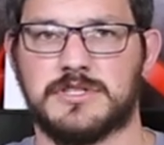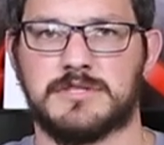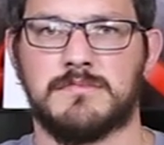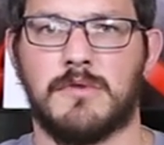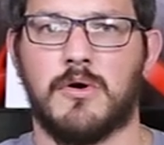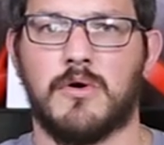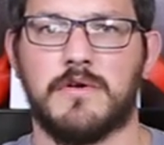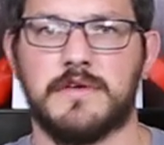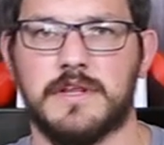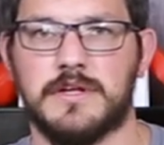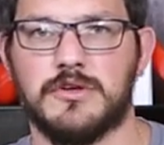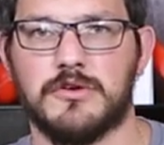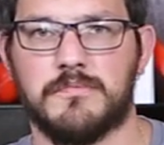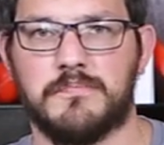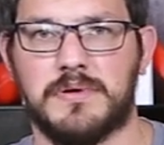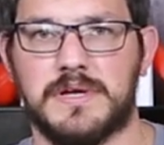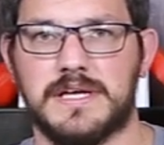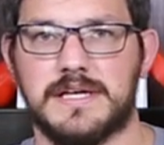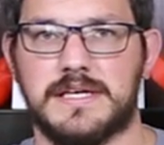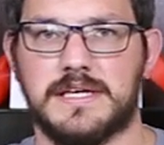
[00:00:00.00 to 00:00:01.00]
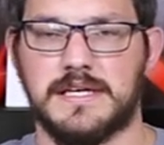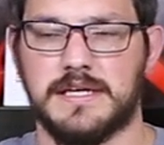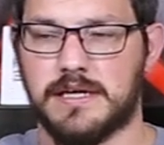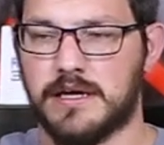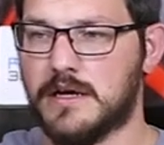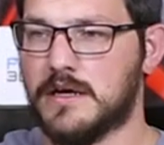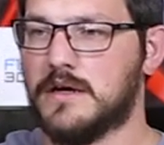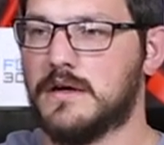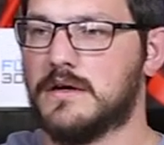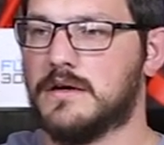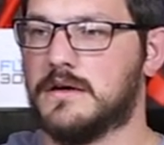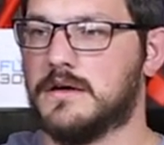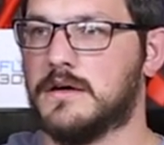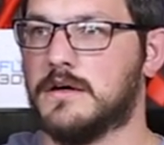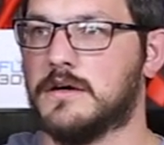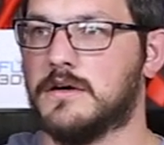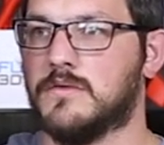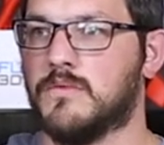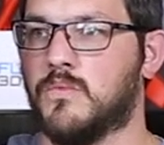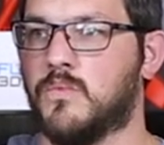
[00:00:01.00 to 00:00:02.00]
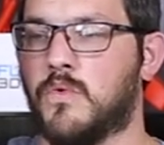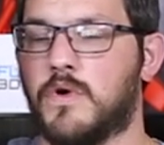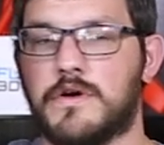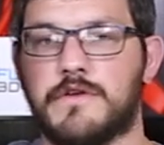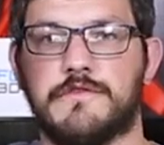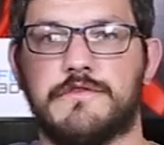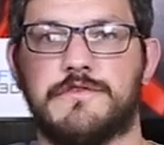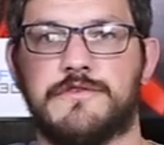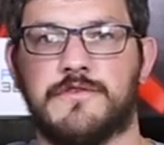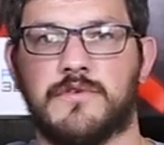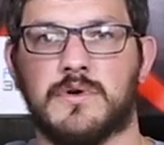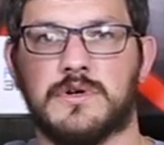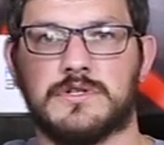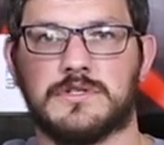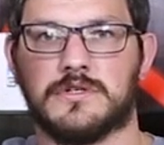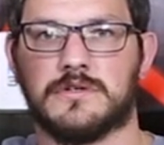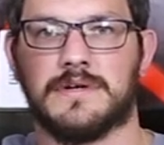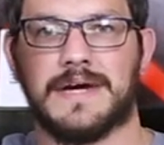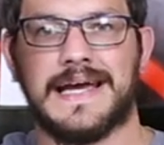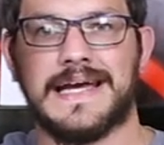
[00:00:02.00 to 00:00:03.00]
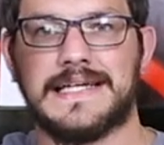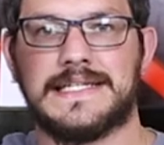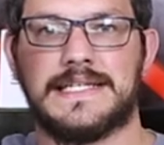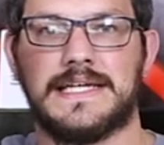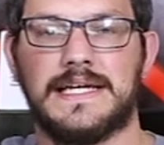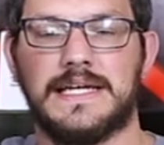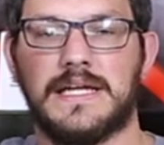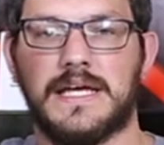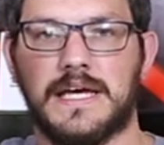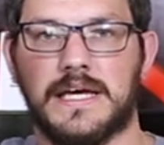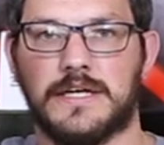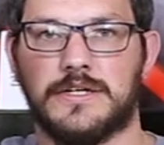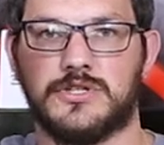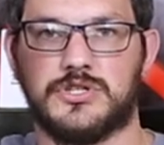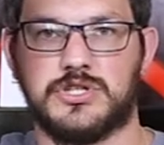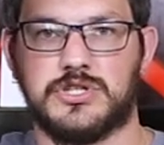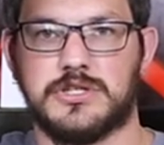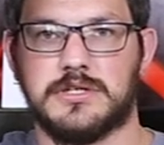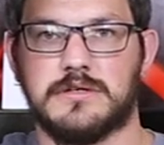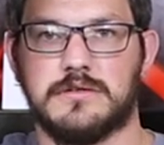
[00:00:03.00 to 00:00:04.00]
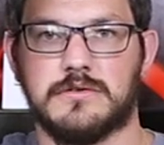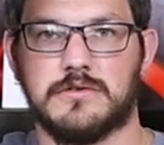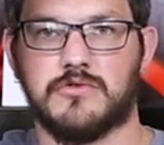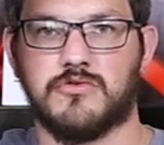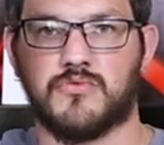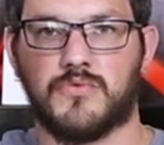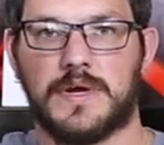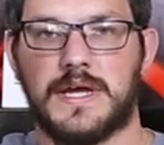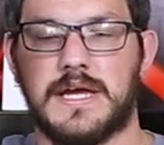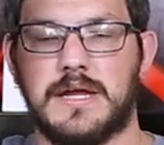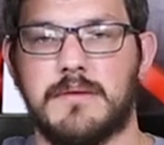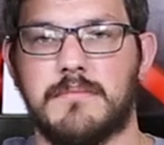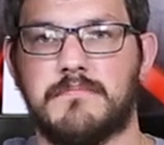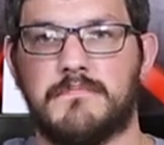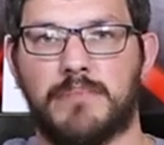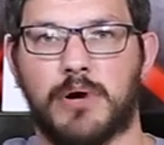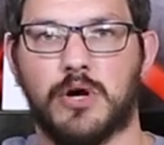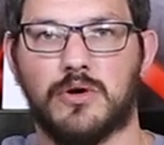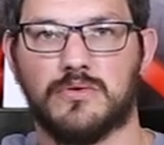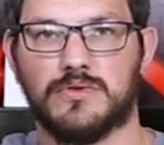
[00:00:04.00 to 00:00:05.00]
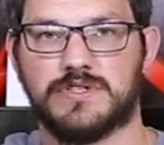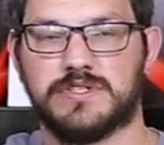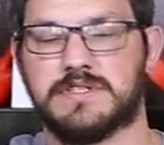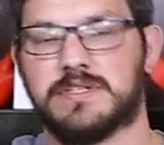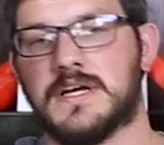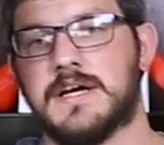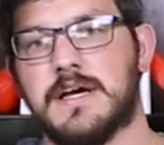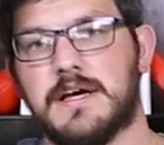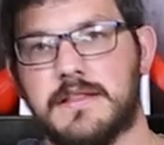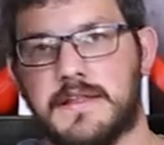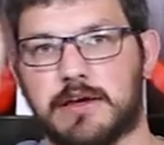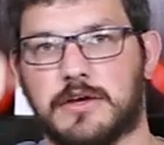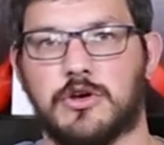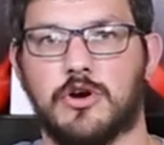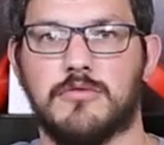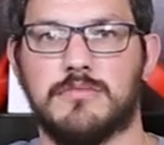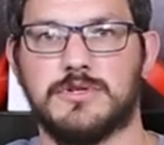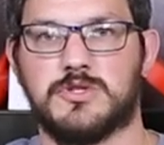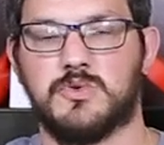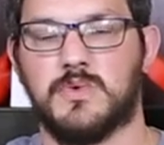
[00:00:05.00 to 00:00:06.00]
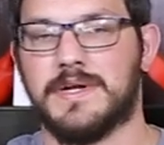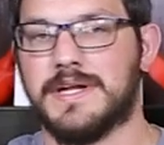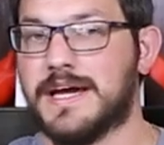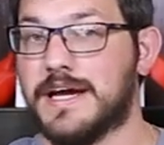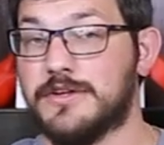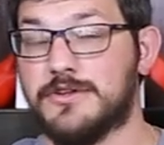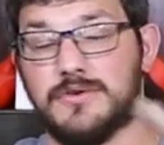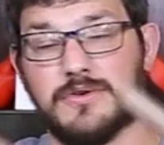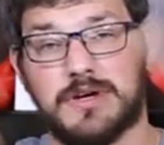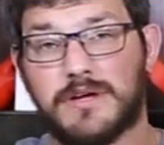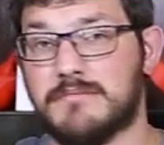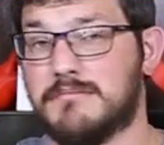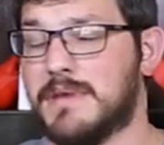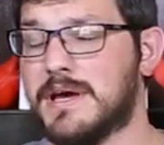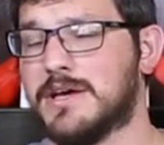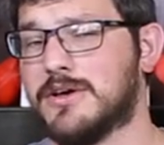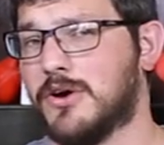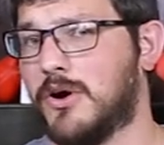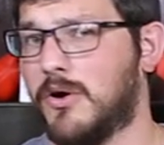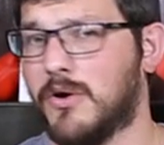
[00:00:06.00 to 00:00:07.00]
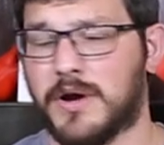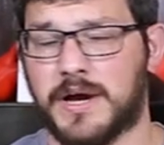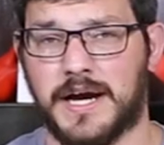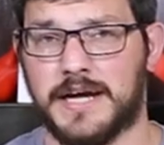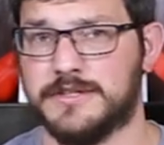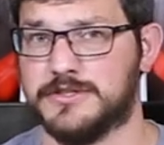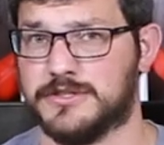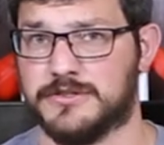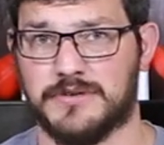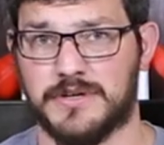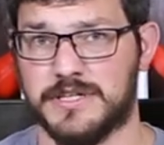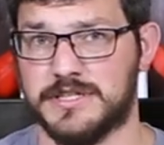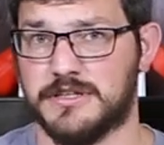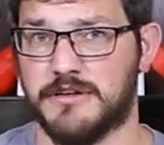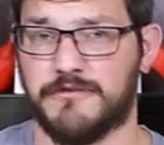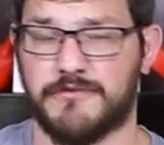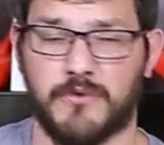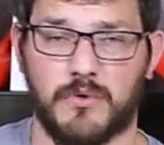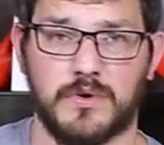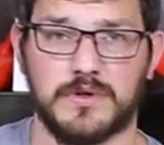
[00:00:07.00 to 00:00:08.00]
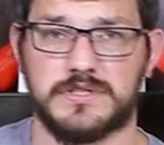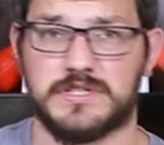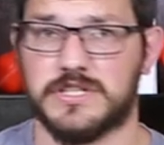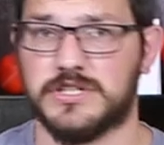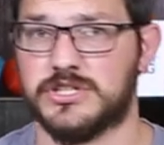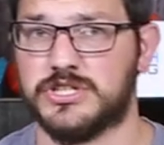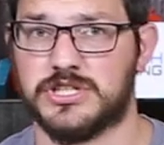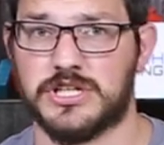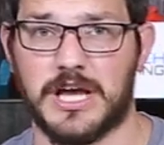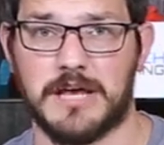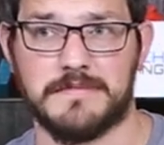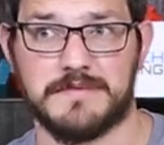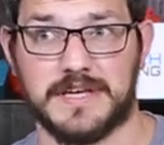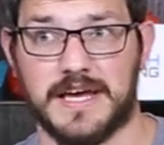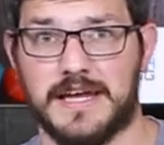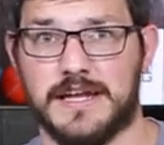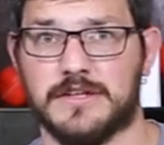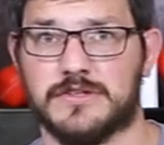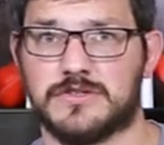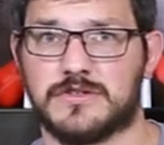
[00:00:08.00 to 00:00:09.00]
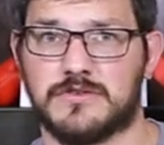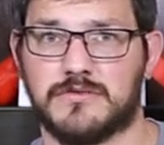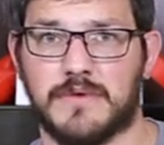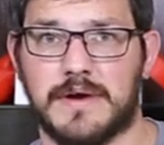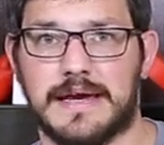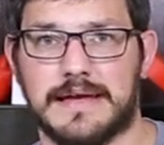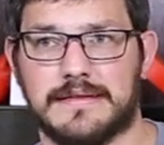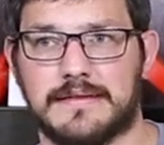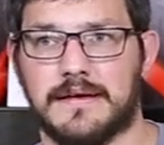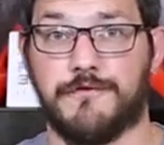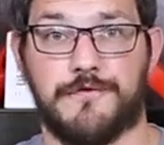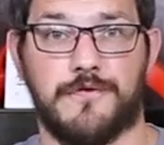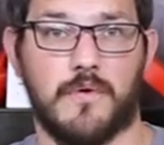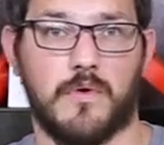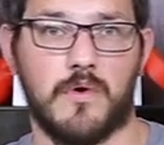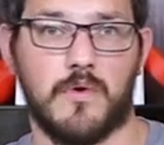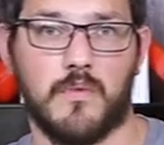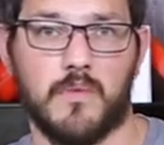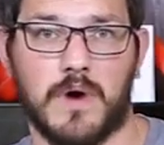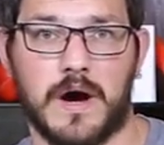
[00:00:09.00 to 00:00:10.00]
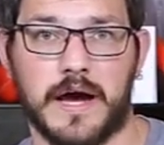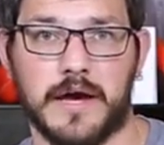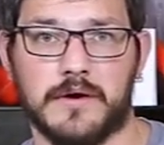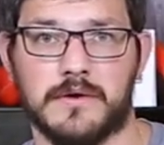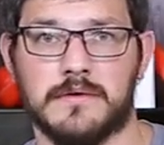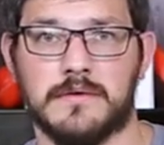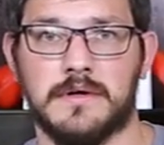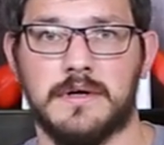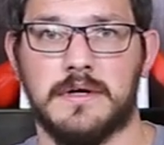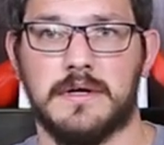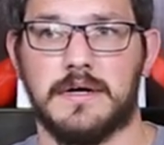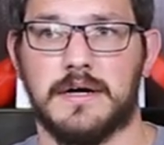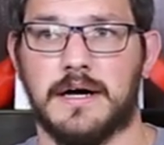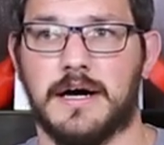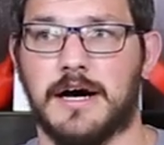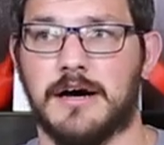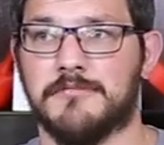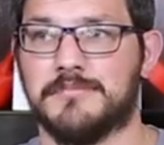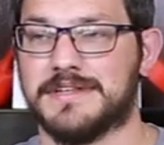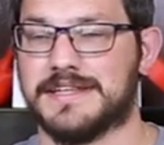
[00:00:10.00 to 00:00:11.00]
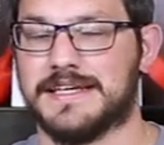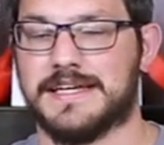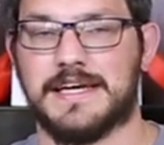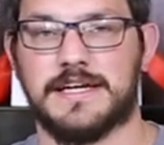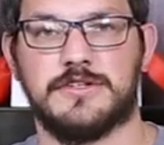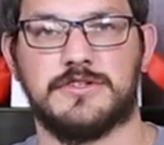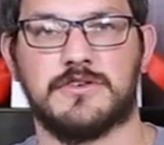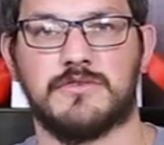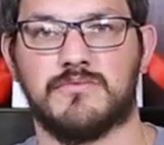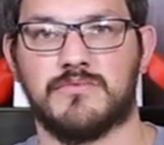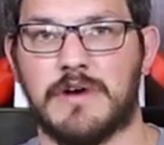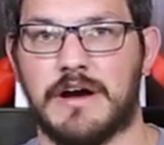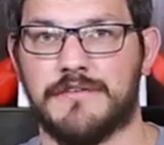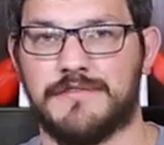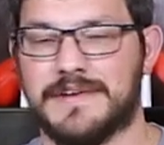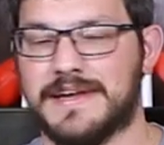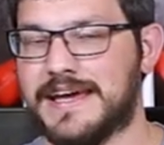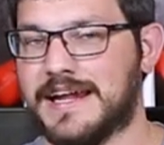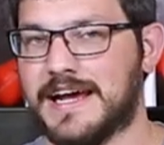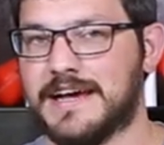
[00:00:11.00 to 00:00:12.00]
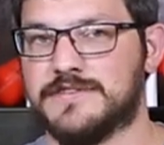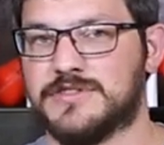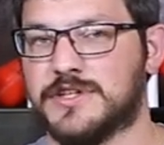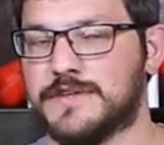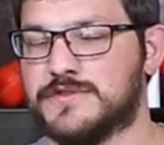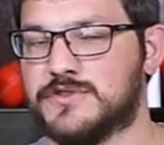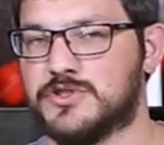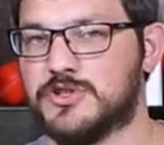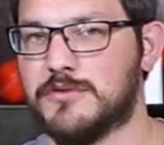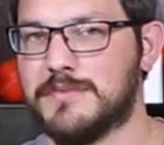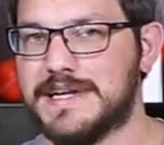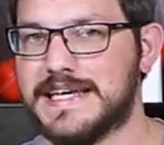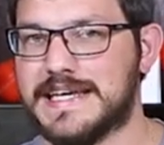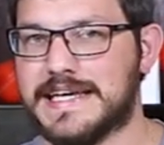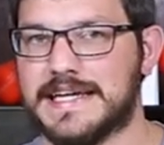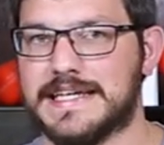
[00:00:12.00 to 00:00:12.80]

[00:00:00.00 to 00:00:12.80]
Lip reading: smaller than your pinky, 1 foot or 18 inch green posts that go between it, and you can make all kinds of crazy forts and shapes, and it's great for a while, but the kids are rough, and again, I have so many